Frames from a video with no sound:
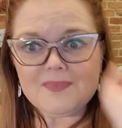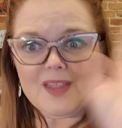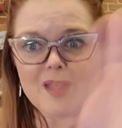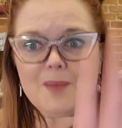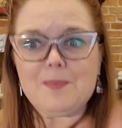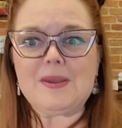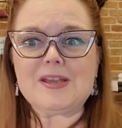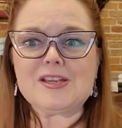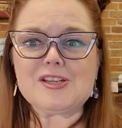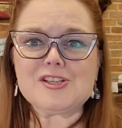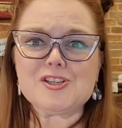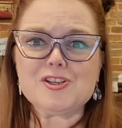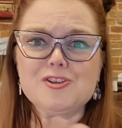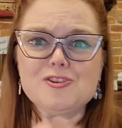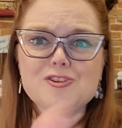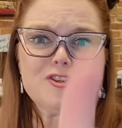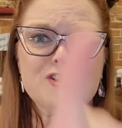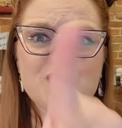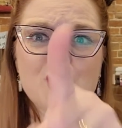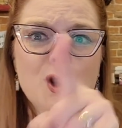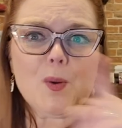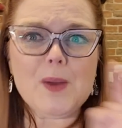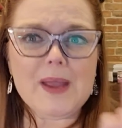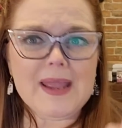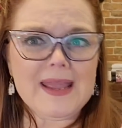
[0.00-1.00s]
Make sure
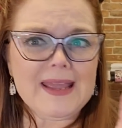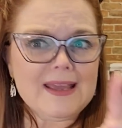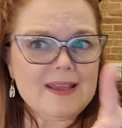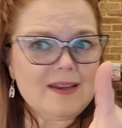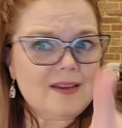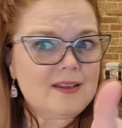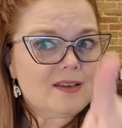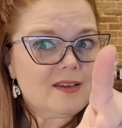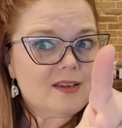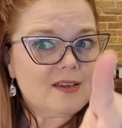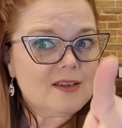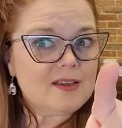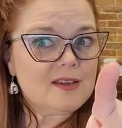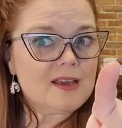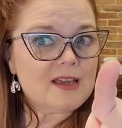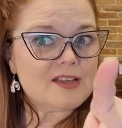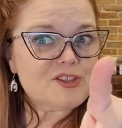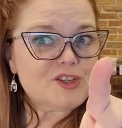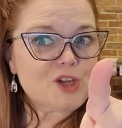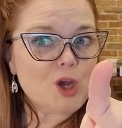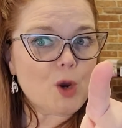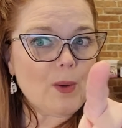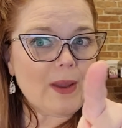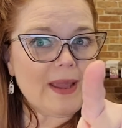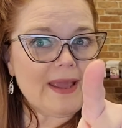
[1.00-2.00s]
Joanne,
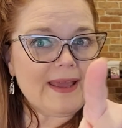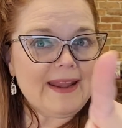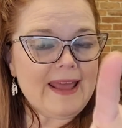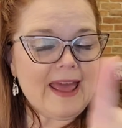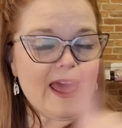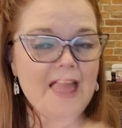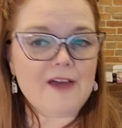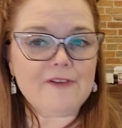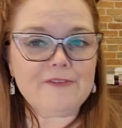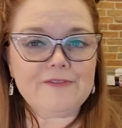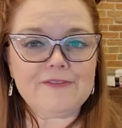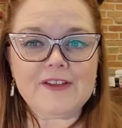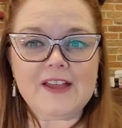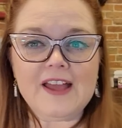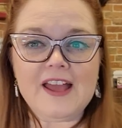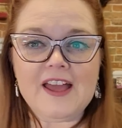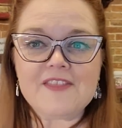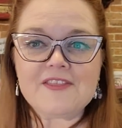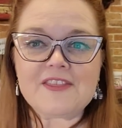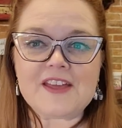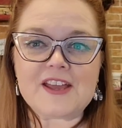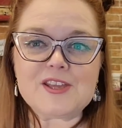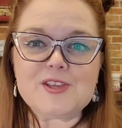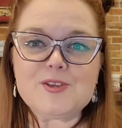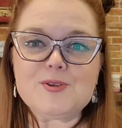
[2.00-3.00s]
Joanne F,
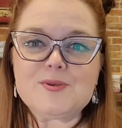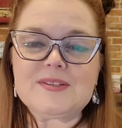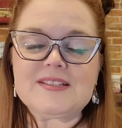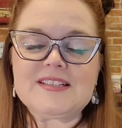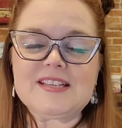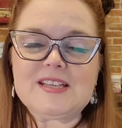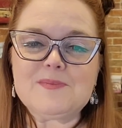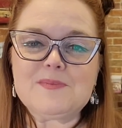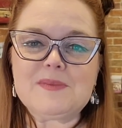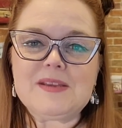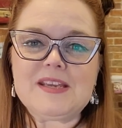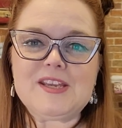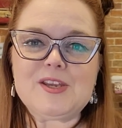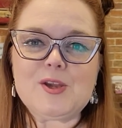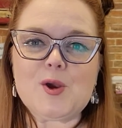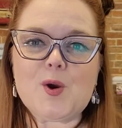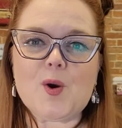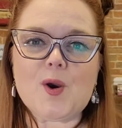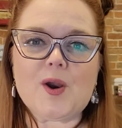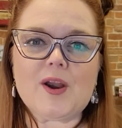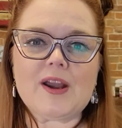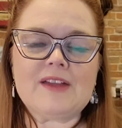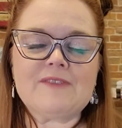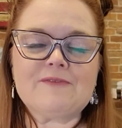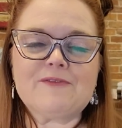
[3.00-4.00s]
that you send me
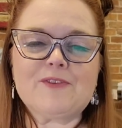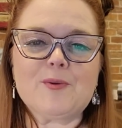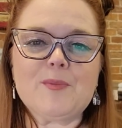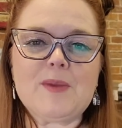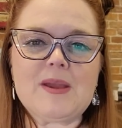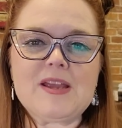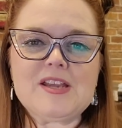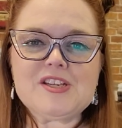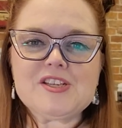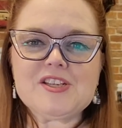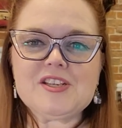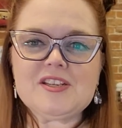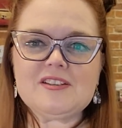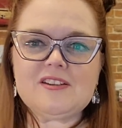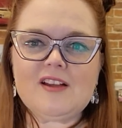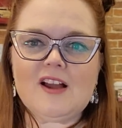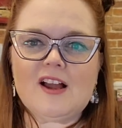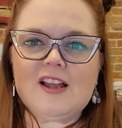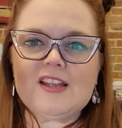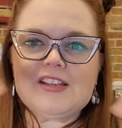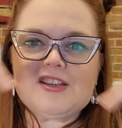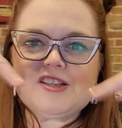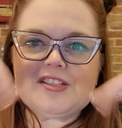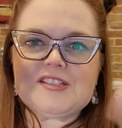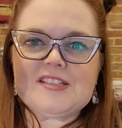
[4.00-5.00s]
your information.
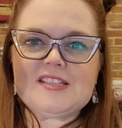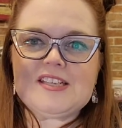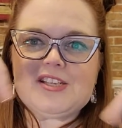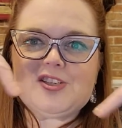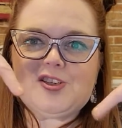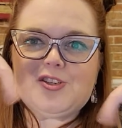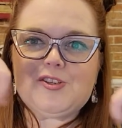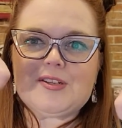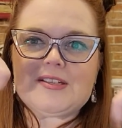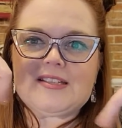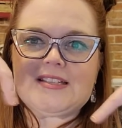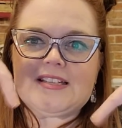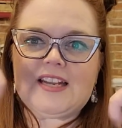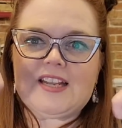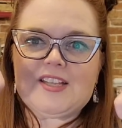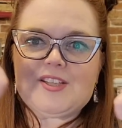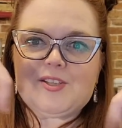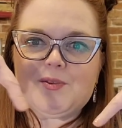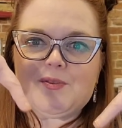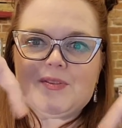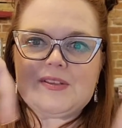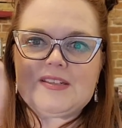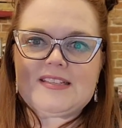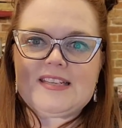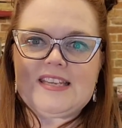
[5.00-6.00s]
I just need you to send it
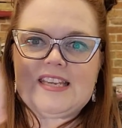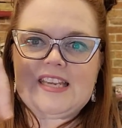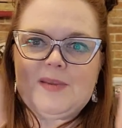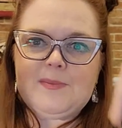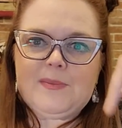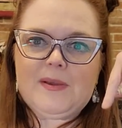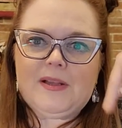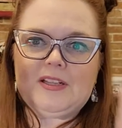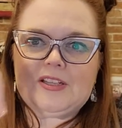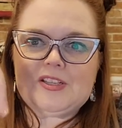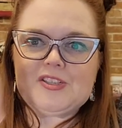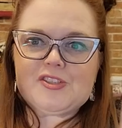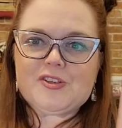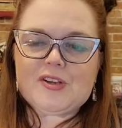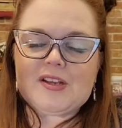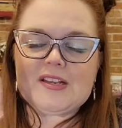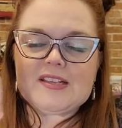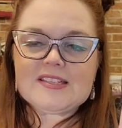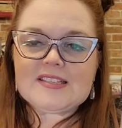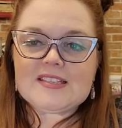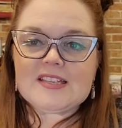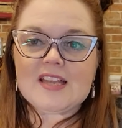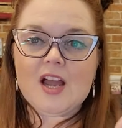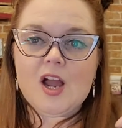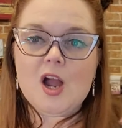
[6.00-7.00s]
to this email
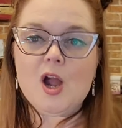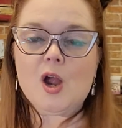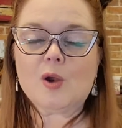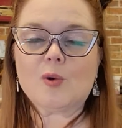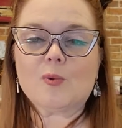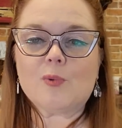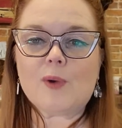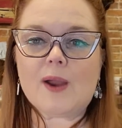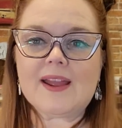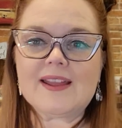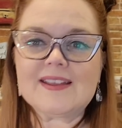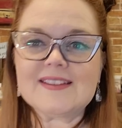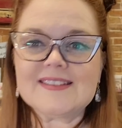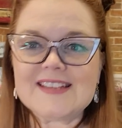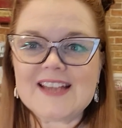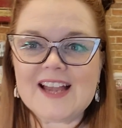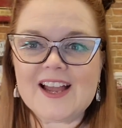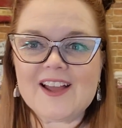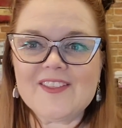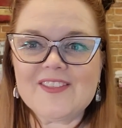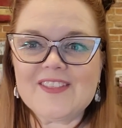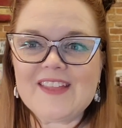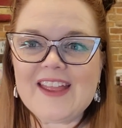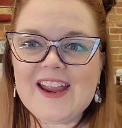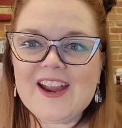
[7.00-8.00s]
address right
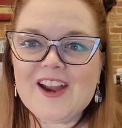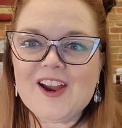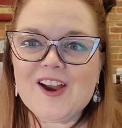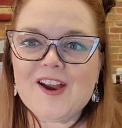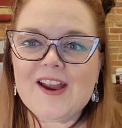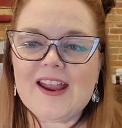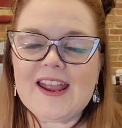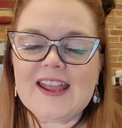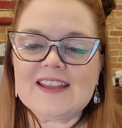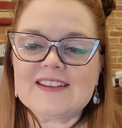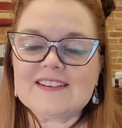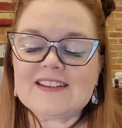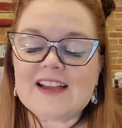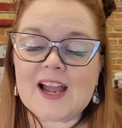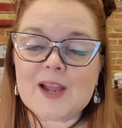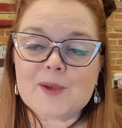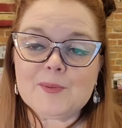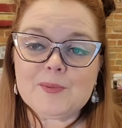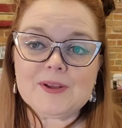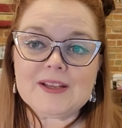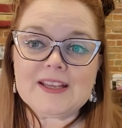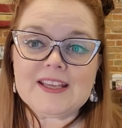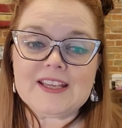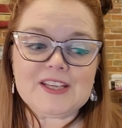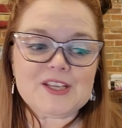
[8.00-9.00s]
down there and I
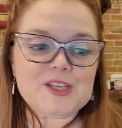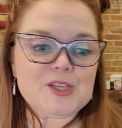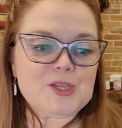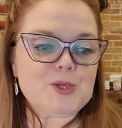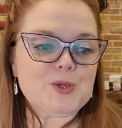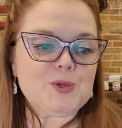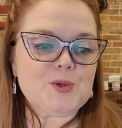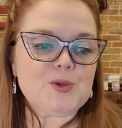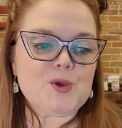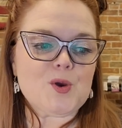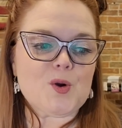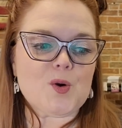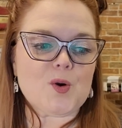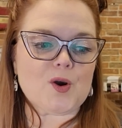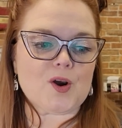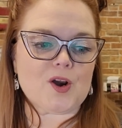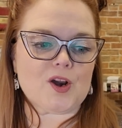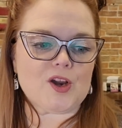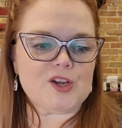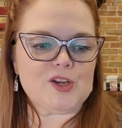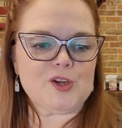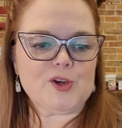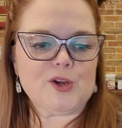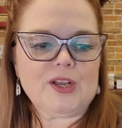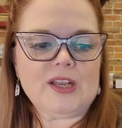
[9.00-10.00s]
will get you your,
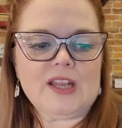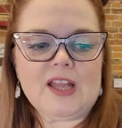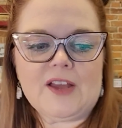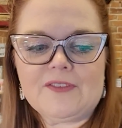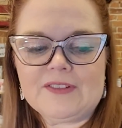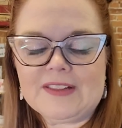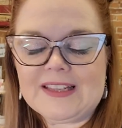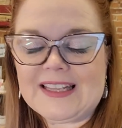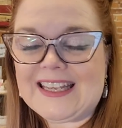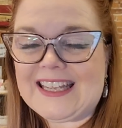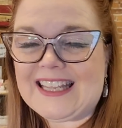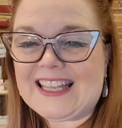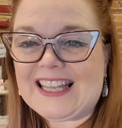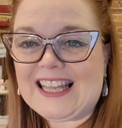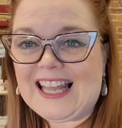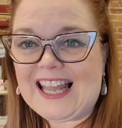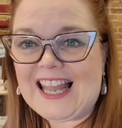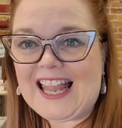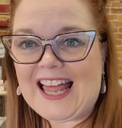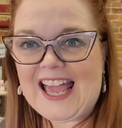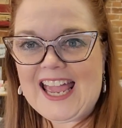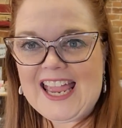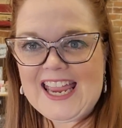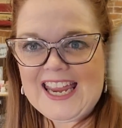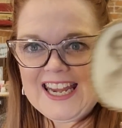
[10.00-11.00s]
your lovely
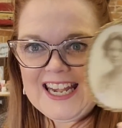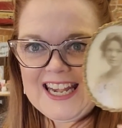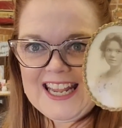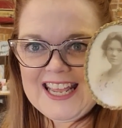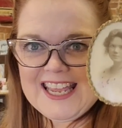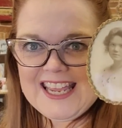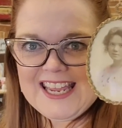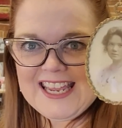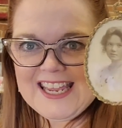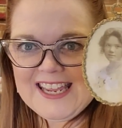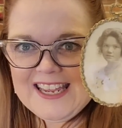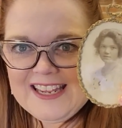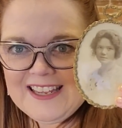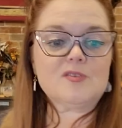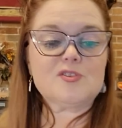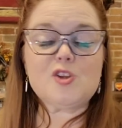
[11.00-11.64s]
lady.